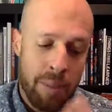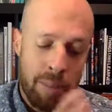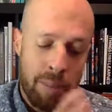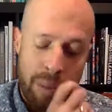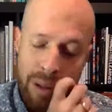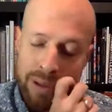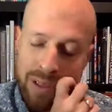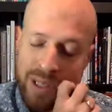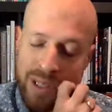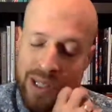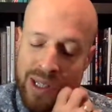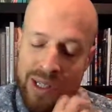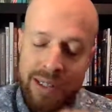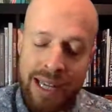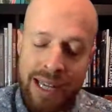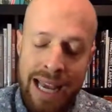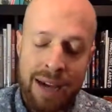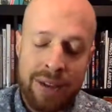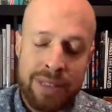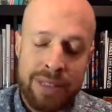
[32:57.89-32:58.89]
poster
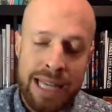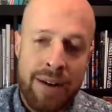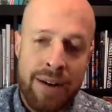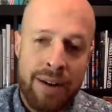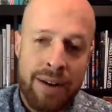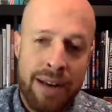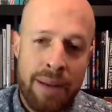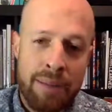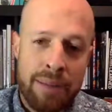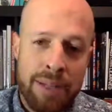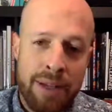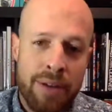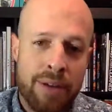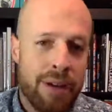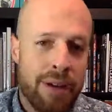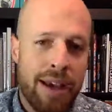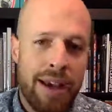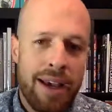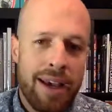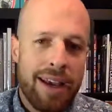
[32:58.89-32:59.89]
countdown episode.
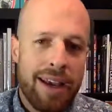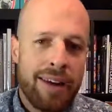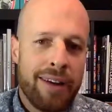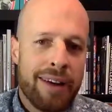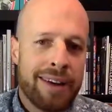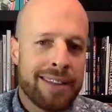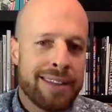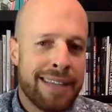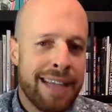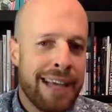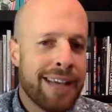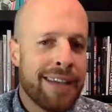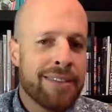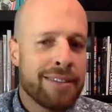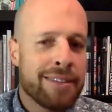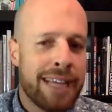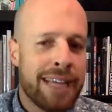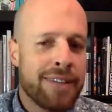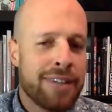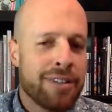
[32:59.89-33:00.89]
Like Daniel
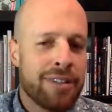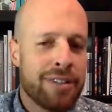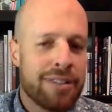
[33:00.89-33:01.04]
Danger's